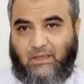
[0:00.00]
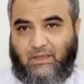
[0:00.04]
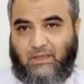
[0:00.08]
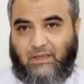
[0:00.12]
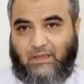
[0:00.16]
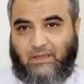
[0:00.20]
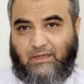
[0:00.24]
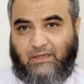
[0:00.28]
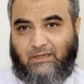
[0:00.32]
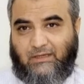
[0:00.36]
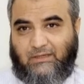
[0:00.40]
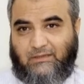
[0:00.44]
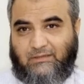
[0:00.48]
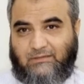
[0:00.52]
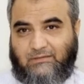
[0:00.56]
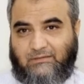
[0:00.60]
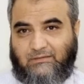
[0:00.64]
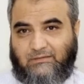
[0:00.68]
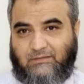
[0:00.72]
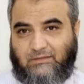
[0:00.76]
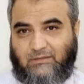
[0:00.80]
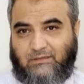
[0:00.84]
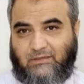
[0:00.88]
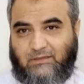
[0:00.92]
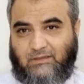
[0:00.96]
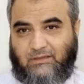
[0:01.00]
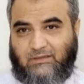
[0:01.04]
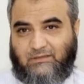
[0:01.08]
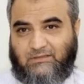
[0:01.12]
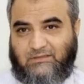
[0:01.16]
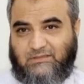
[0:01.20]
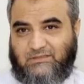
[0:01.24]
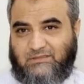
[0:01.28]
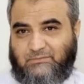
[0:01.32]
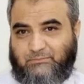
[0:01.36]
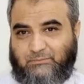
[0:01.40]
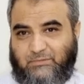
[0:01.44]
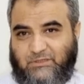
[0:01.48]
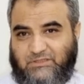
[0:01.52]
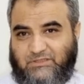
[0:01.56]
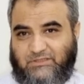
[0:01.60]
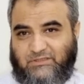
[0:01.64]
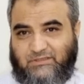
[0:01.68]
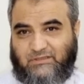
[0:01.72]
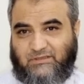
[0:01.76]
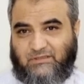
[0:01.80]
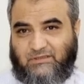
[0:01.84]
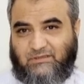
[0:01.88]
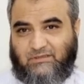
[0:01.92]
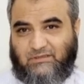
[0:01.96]
And this is
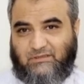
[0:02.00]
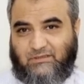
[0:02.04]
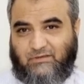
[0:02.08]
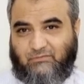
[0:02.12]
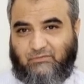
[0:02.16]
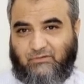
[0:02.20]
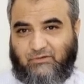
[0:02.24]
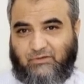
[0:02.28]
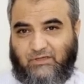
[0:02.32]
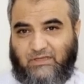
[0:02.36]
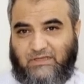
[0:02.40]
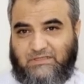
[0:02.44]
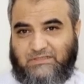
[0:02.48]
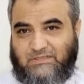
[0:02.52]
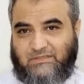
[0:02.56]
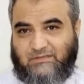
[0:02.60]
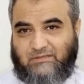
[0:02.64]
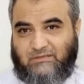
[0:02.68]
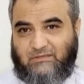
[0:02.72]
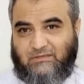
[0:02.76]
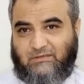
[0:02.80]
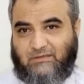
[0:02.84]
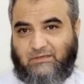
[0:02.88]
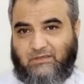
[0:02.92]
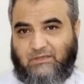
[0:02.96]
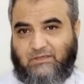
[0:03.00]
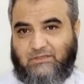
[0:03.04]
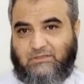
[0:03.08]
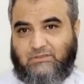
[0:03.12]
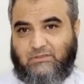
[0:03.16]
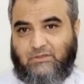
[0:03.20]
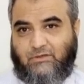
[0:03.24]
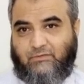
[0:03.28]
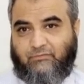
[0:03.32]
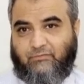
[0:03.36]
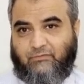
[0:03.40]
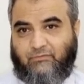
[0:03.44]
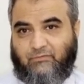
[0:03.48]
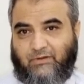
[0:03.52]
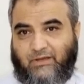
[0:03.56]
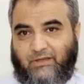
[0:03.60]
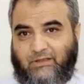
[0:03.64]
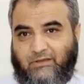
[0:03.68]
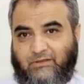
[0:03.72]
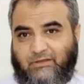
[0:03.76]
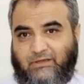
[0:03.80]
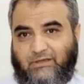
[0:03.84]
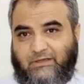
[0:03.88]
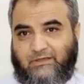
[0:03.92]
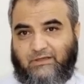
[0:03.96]
basically a classical case of
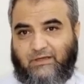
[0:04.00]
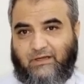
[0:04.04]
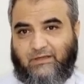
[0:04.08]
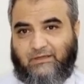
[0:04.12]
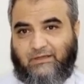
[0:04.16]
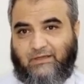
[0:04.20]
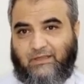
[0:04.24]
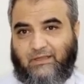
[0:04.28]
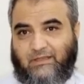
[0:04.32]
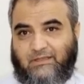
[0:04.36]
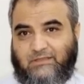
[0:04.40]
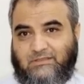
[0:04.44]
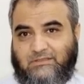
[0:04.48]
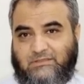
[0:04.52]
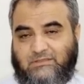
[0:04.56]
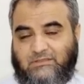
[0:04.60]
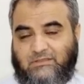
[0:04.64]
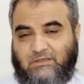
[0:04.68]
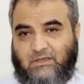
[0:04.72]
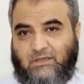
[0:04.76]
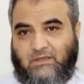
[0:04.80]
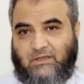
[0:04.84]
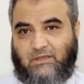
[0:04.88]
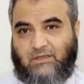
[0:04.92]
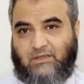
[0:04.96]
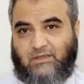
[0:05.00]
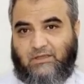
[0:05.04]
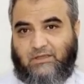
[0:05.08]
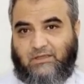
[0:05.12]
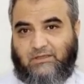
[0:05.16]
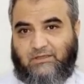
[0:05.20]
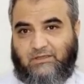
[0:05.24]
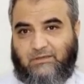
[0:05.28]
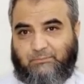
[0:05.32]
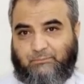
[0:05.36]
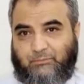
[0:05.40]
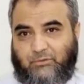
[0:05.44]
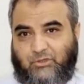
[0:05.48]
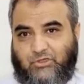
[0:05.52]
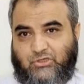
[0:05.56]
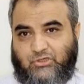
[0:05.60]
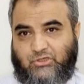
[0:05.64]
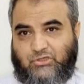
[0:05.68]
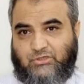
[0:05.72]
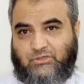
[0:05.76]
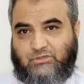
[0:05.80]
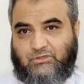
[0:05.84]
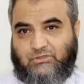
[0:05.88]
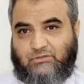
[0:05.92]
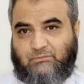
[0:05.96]
recurrent attacks in a
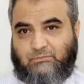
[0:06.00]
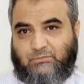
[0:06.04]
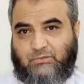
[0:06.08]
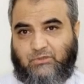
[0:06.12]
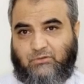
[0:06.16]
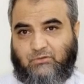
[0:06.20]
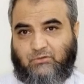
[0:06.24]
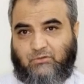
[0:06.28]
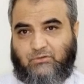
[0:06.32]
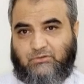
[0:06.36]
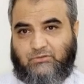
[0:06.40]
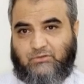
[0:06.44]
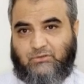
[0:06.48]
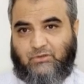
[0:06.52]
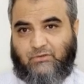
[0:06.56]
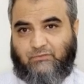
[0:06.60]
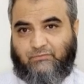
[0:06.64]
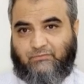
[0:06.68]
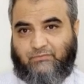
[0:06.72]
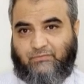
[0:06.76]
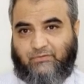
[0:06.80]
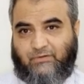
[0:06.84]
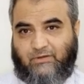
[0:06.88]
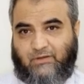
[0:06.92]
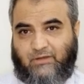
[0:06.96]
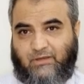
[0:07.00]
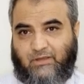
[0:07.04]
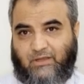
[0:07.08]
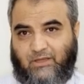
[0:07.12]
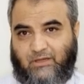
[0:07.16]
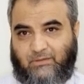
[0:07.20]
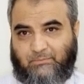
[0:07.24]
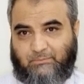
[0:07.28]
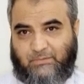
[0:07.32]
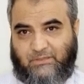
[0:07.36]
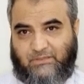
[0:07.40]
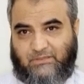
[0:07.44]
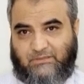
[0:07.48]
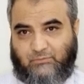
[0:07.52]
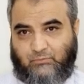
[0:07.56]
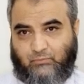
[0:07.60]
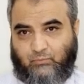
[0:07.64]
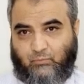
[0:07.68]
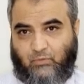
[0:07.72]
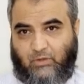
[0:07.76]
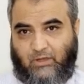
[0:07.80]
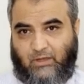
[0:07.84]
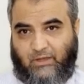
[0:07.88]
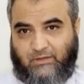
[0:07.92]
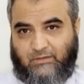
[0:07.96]
patient because of herpes
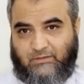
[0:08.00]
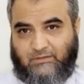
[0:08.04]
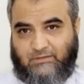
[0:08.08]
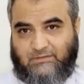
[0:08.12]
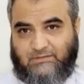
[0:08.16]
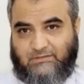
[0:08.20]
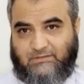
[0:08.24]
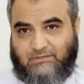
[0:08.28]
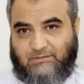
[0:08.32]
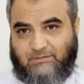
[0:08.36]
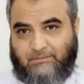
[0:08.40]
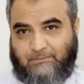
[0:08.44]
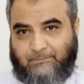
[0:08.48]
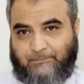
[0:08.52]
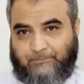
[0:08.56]
virus.